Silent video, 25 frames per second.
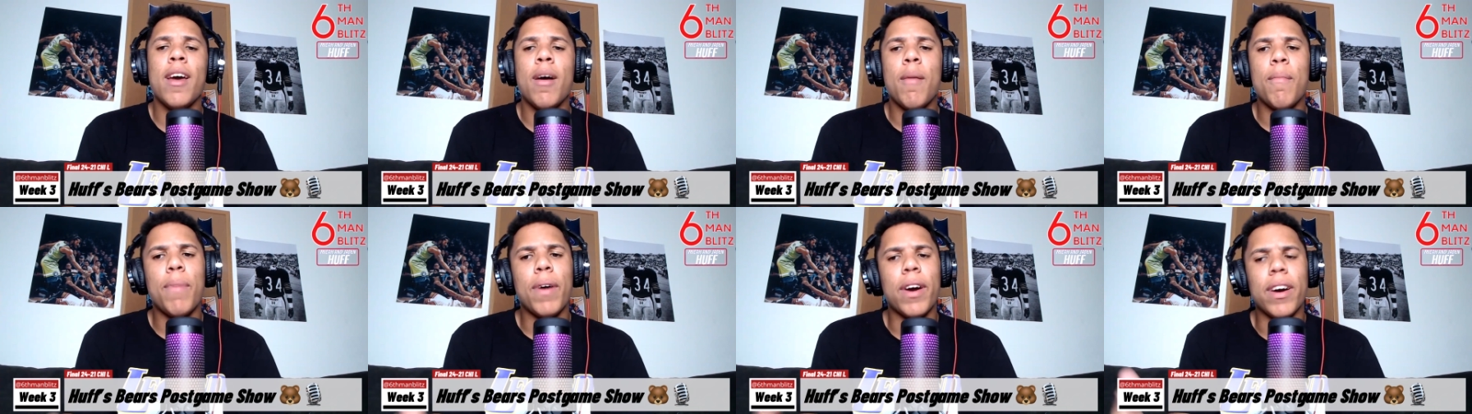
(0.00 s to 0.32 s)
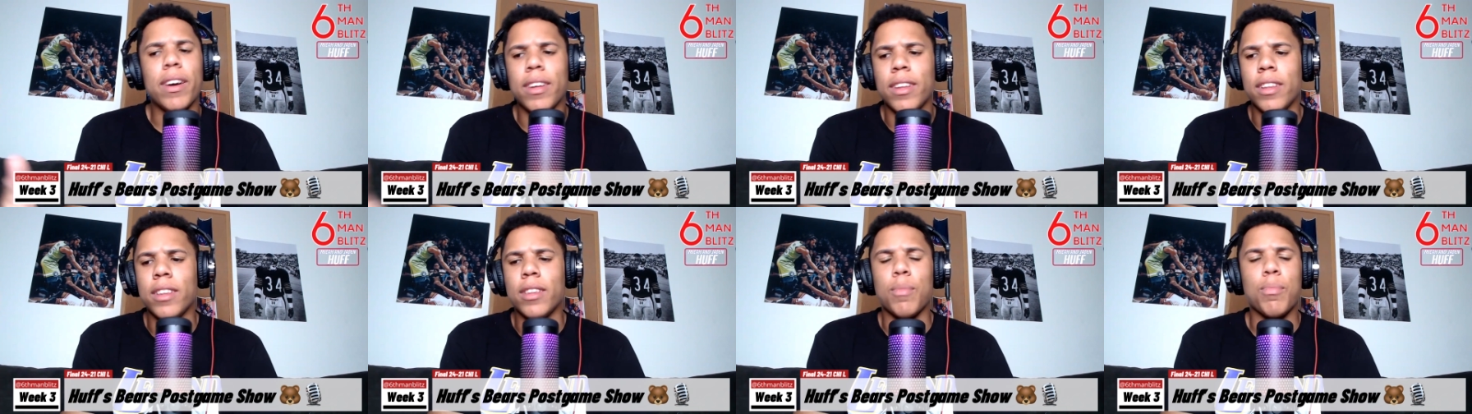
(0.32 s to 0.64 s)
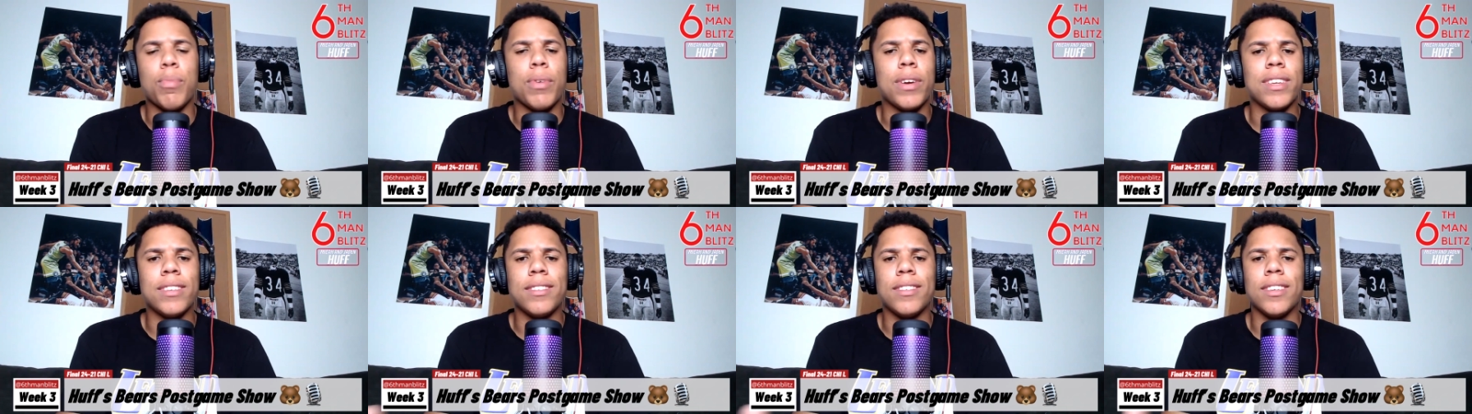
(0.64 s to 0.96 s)
But in the
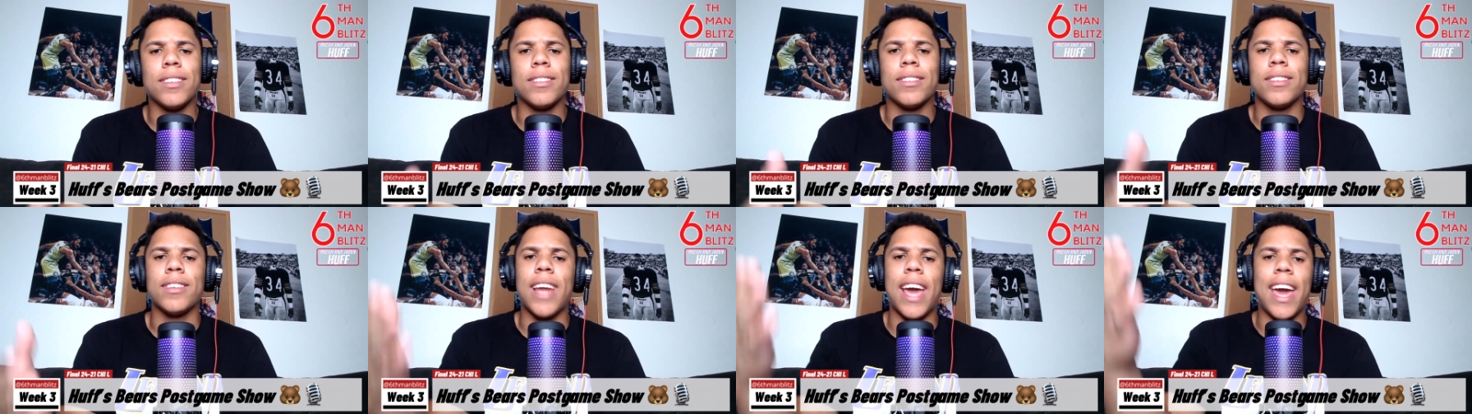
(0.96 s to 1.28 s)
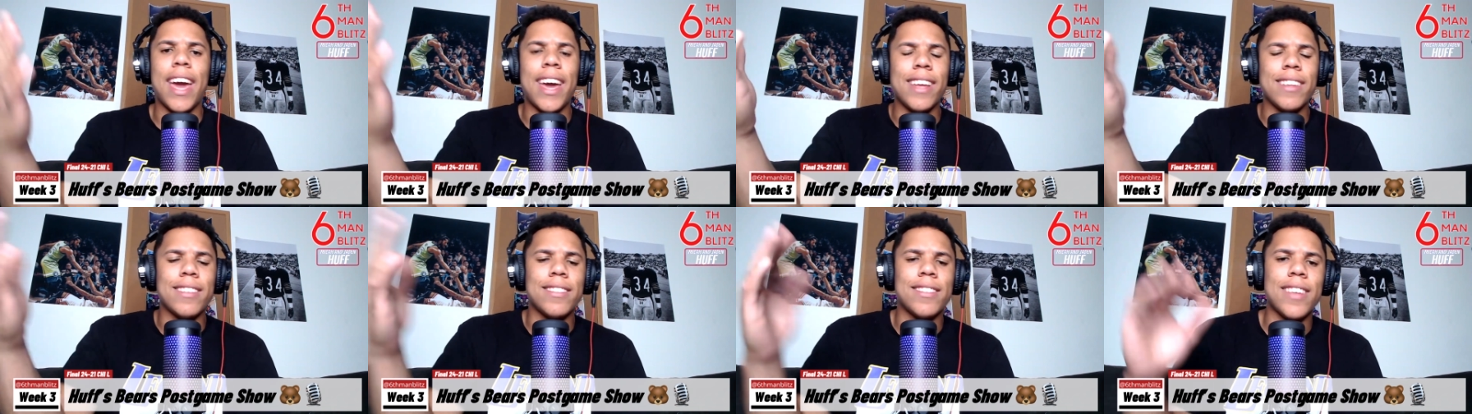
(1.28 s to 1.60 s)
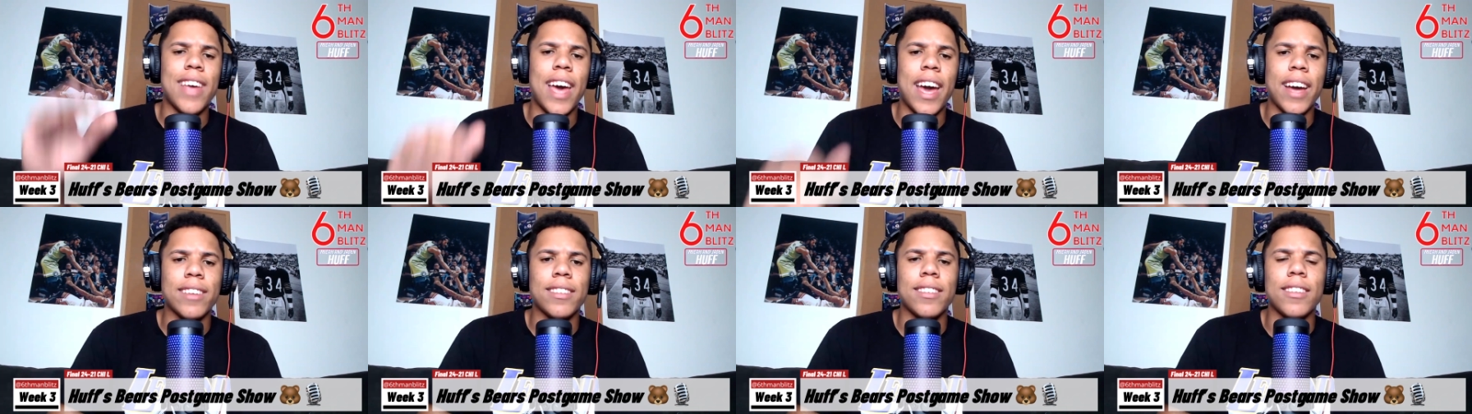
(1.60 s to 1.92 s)
preseason, eight
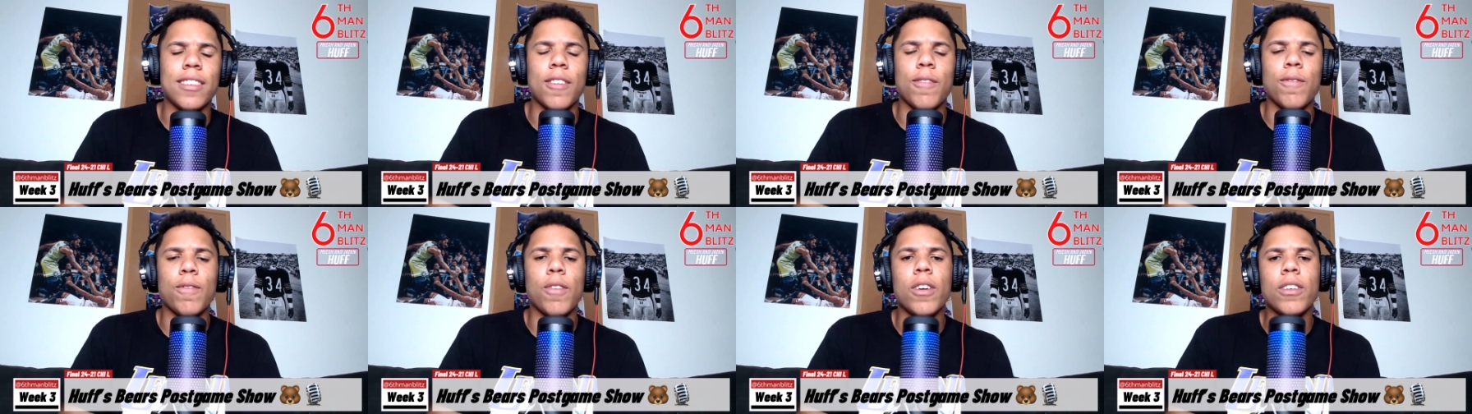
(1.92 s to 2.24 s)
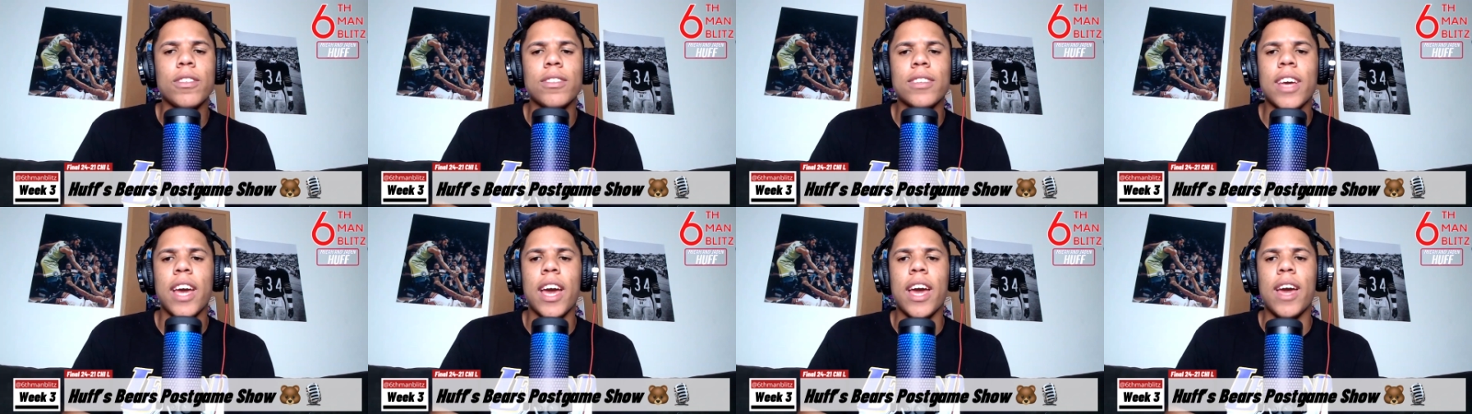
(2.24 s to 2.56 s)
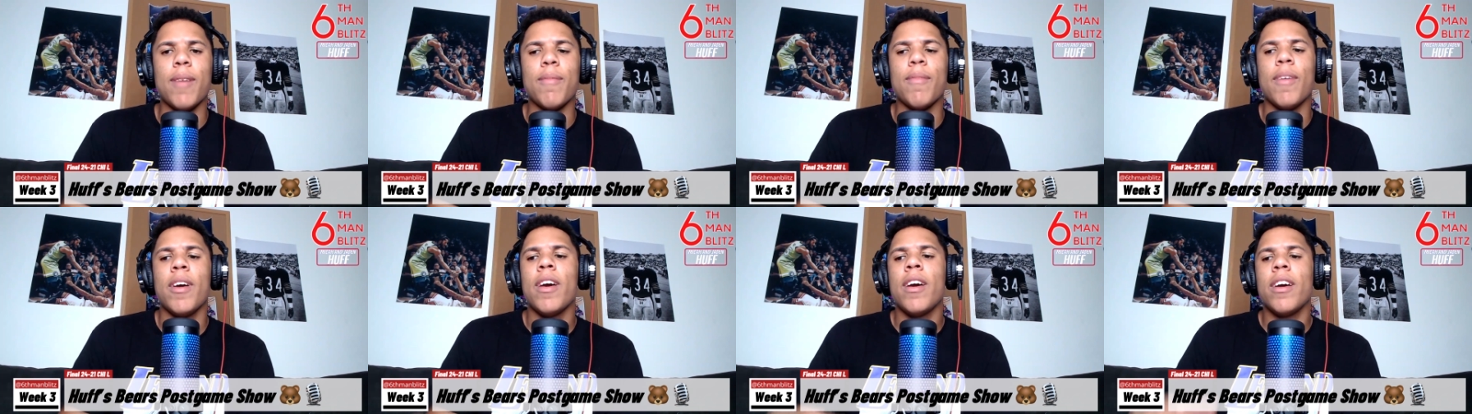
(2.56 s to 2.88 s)
sacks in the first
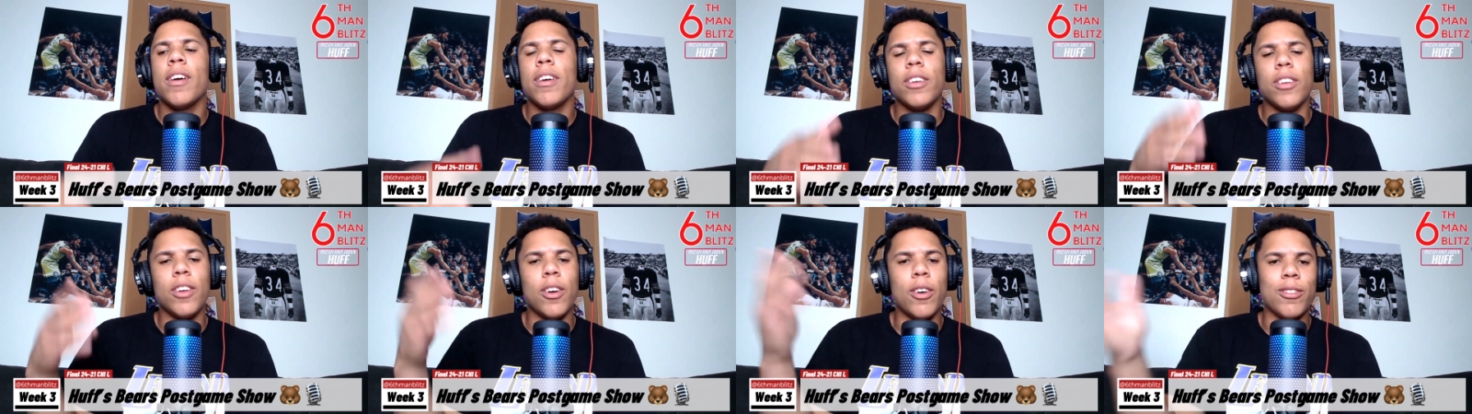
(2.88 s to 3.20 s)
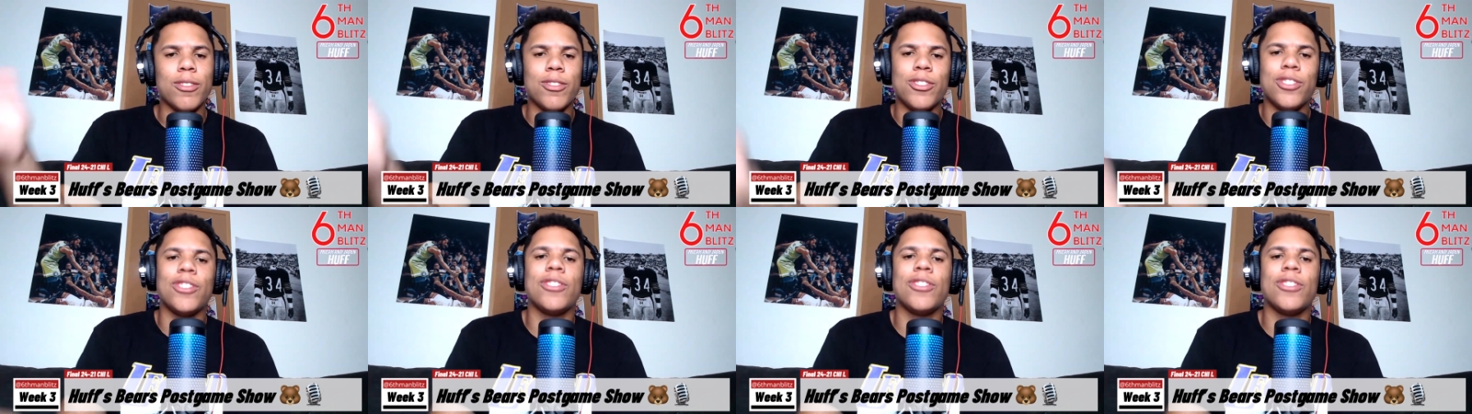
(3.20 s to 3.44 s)
game, you know,